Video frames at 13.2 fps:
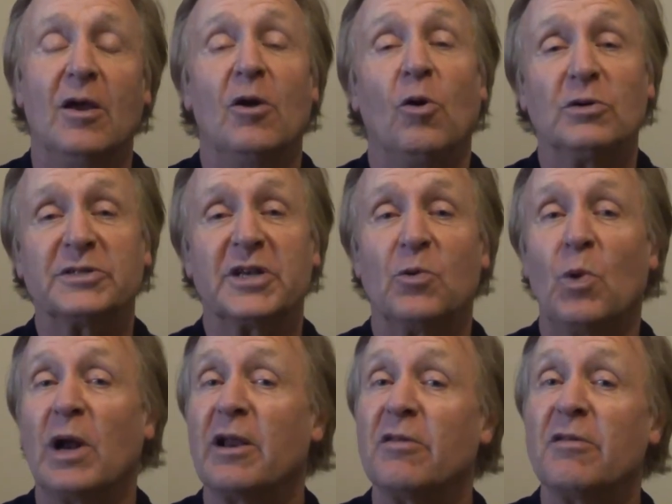Also,
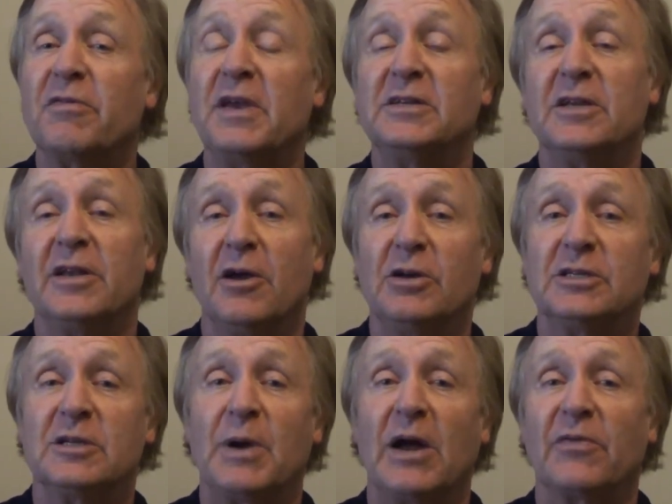one other thing to
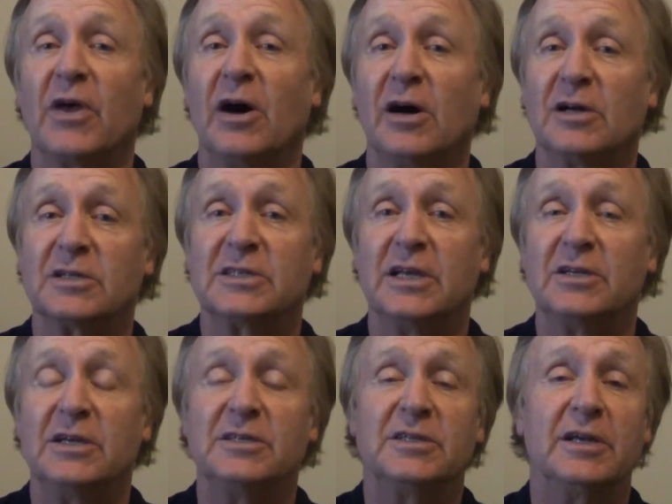notice about the heart
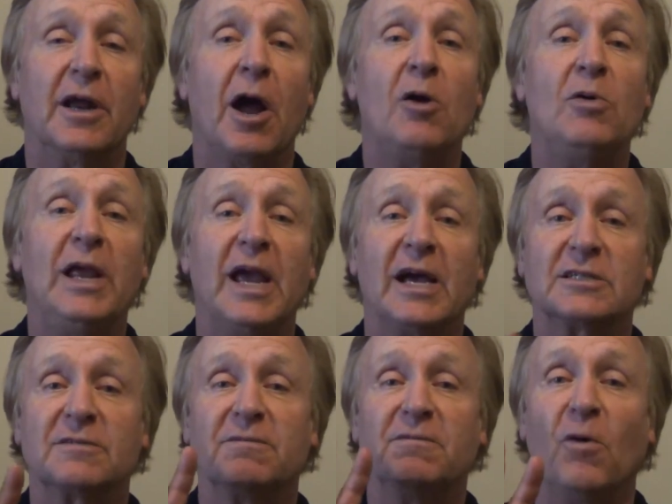center is that it only
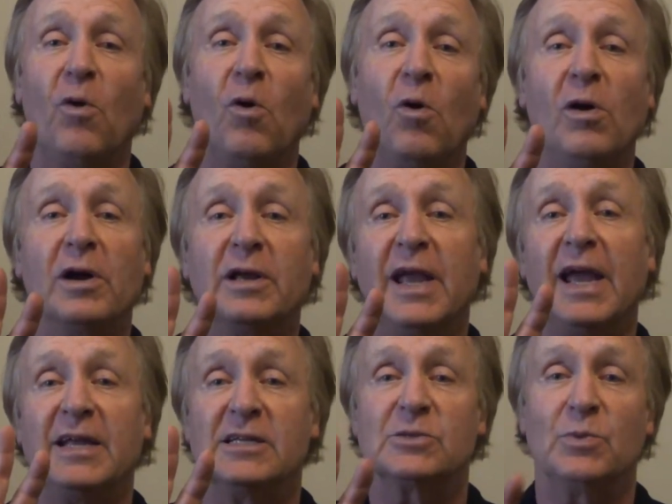has four
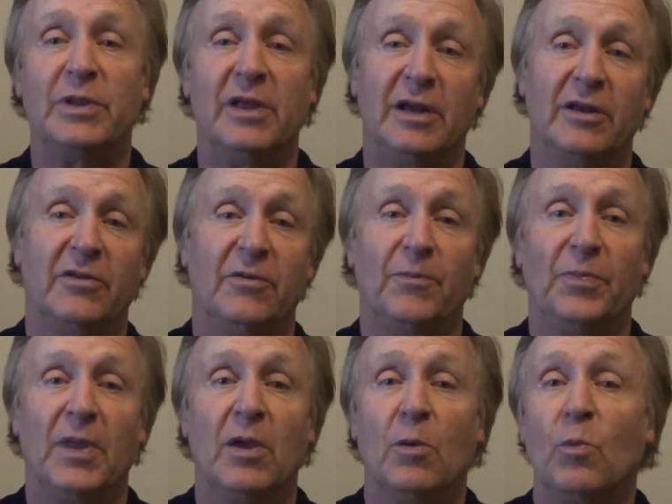gates within it,
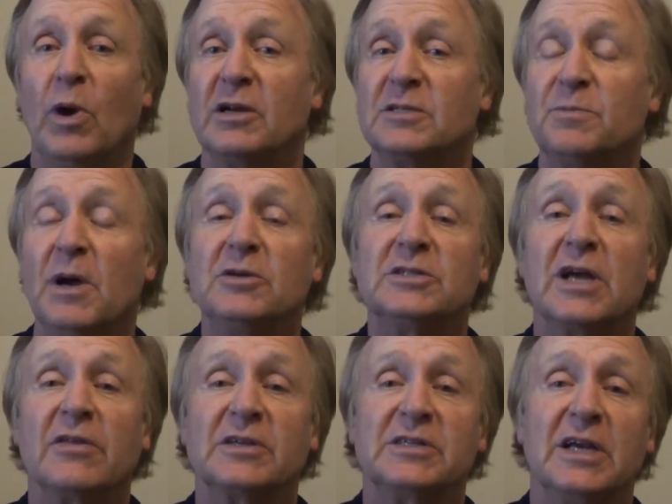whereas most
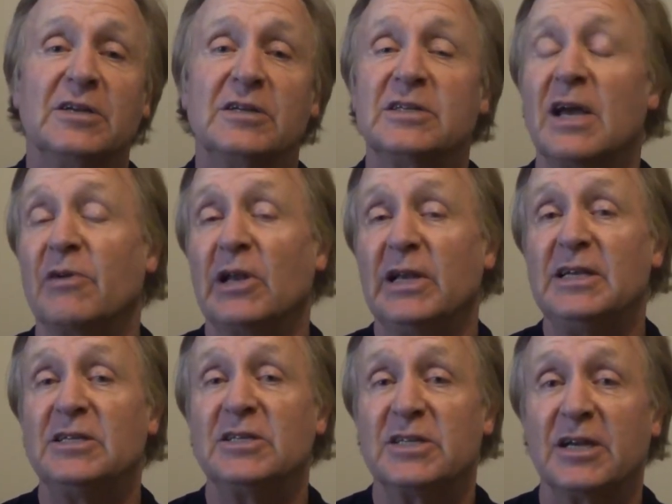other centers have at
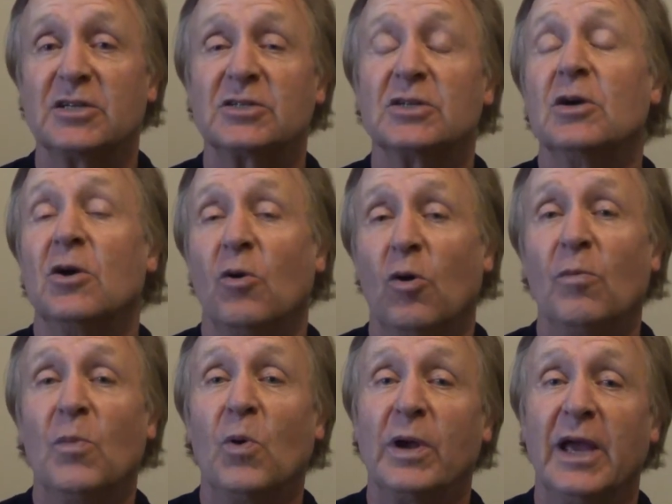least six or
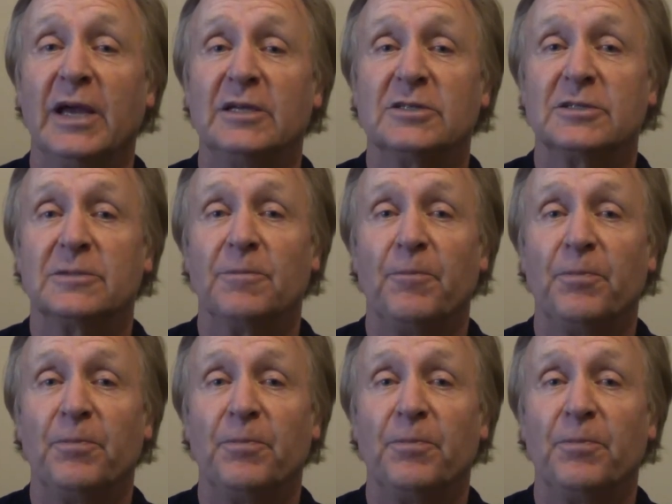more gates.